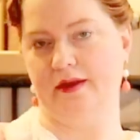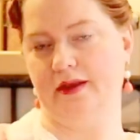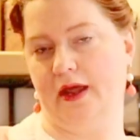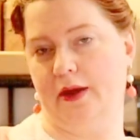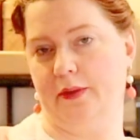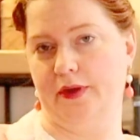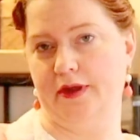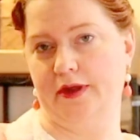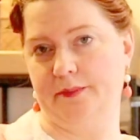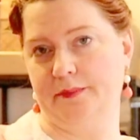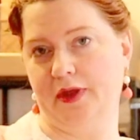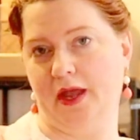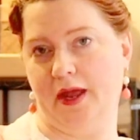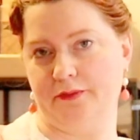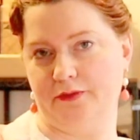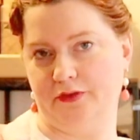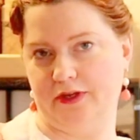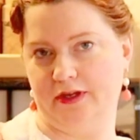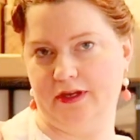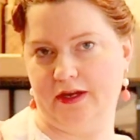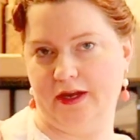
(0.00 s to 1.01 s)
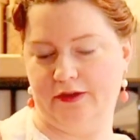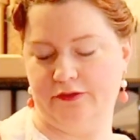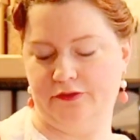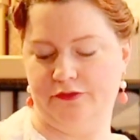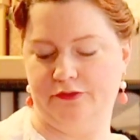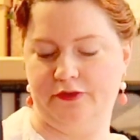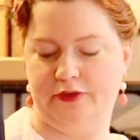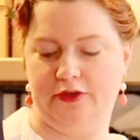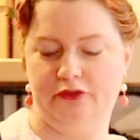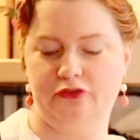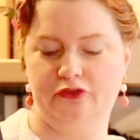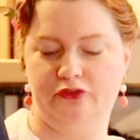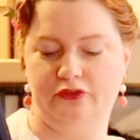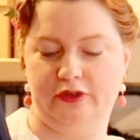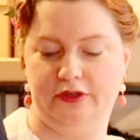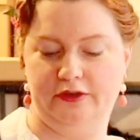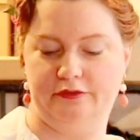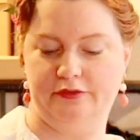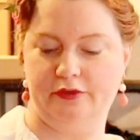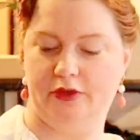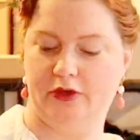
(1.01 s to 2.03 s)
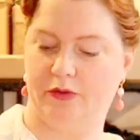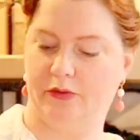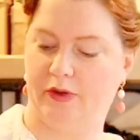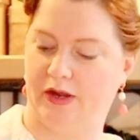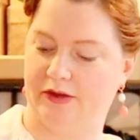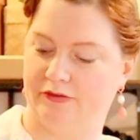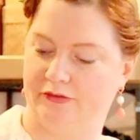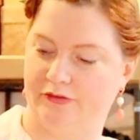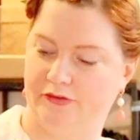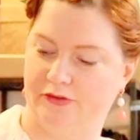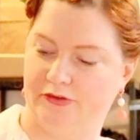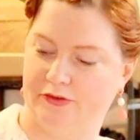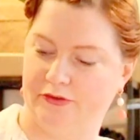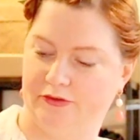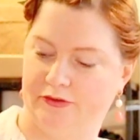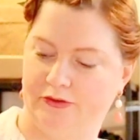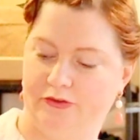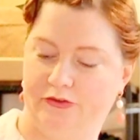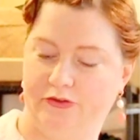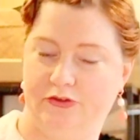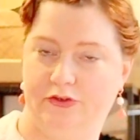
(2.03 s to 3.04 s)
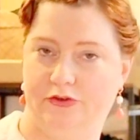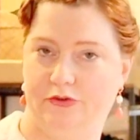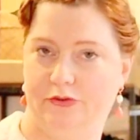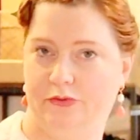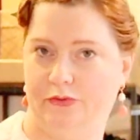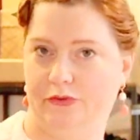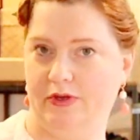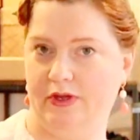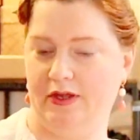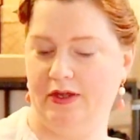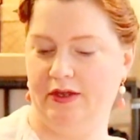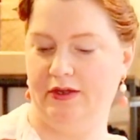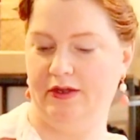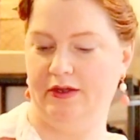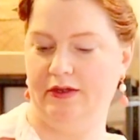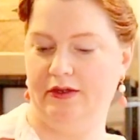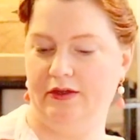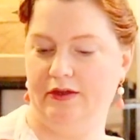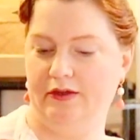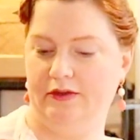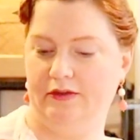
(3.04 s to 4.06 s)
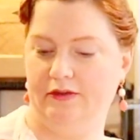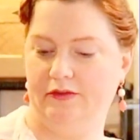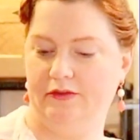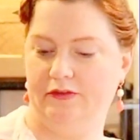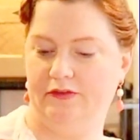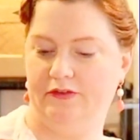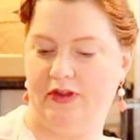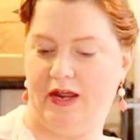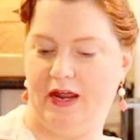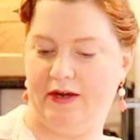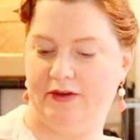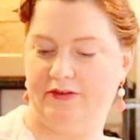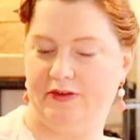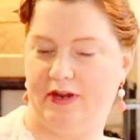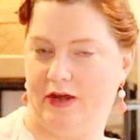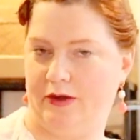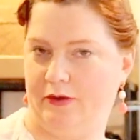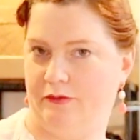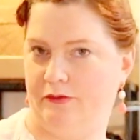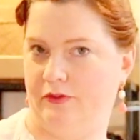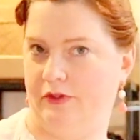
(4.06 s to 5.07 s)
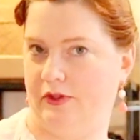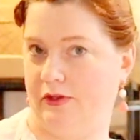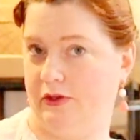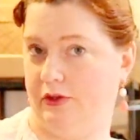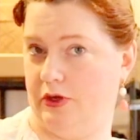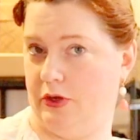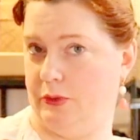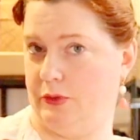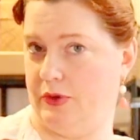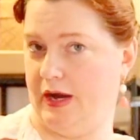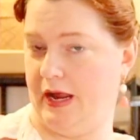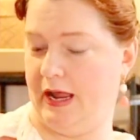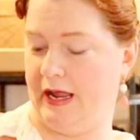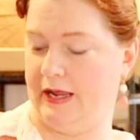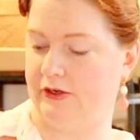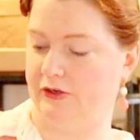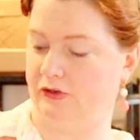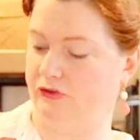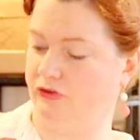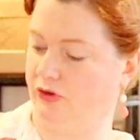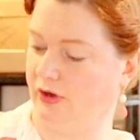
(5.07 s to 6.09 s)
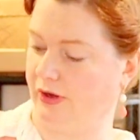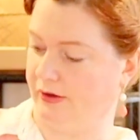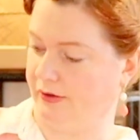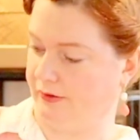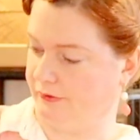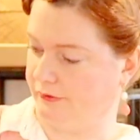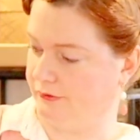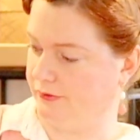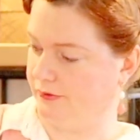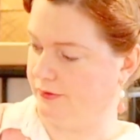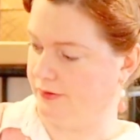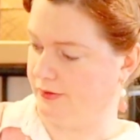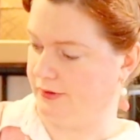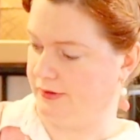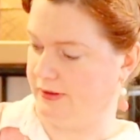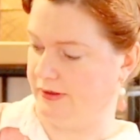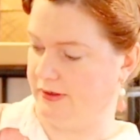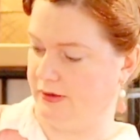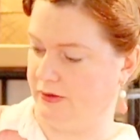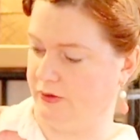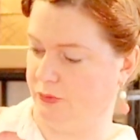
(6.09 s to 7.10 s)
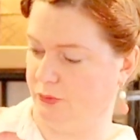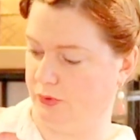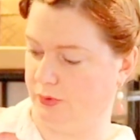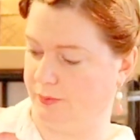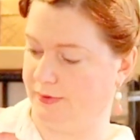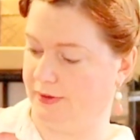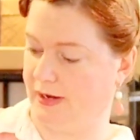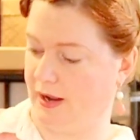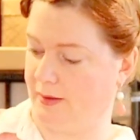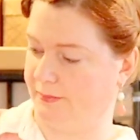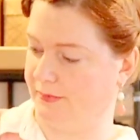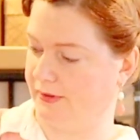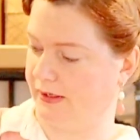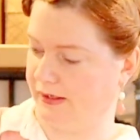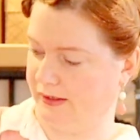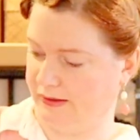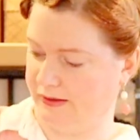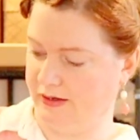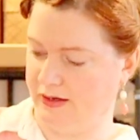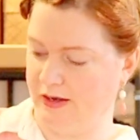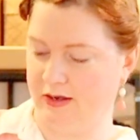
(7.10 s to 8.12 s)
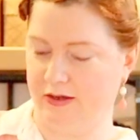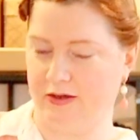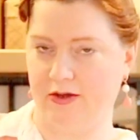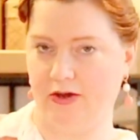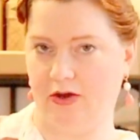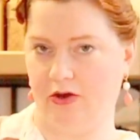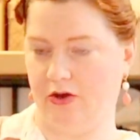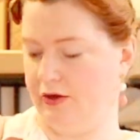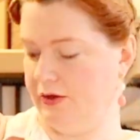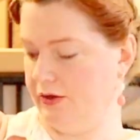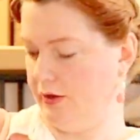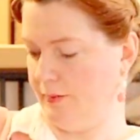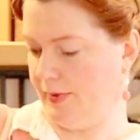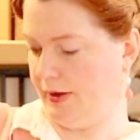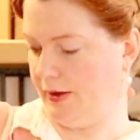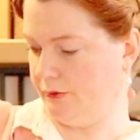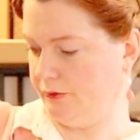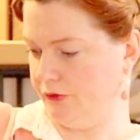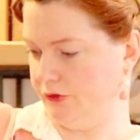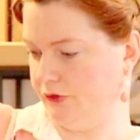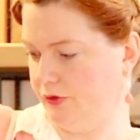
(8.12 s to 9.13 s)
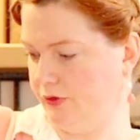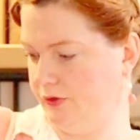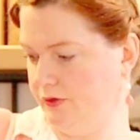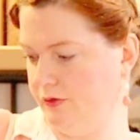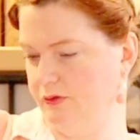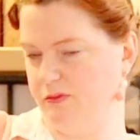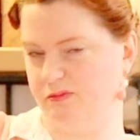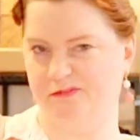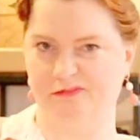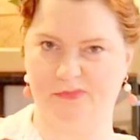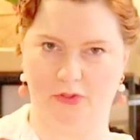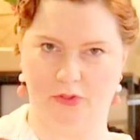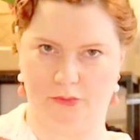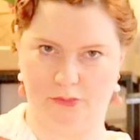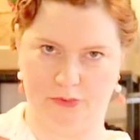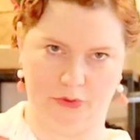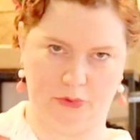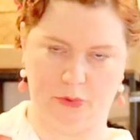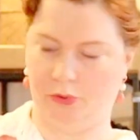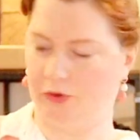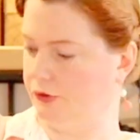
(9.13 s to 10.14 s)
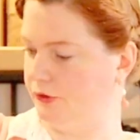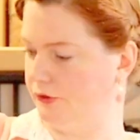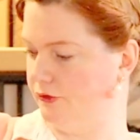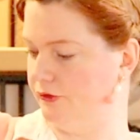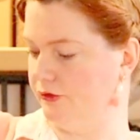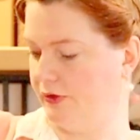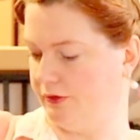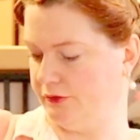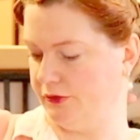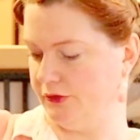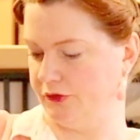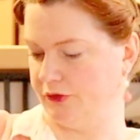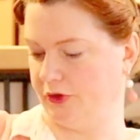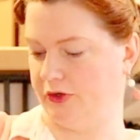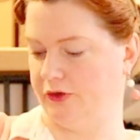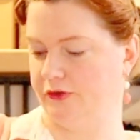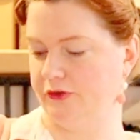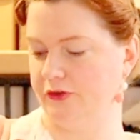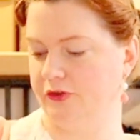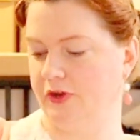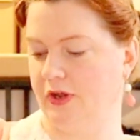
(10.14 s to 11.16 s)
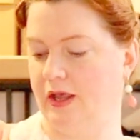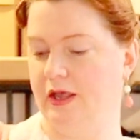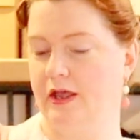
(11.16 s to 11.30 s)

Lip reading: Now I am counting it as finished, even though I still need to tack down the lower edge of the ribbon applique on about 3/4 of the skirt.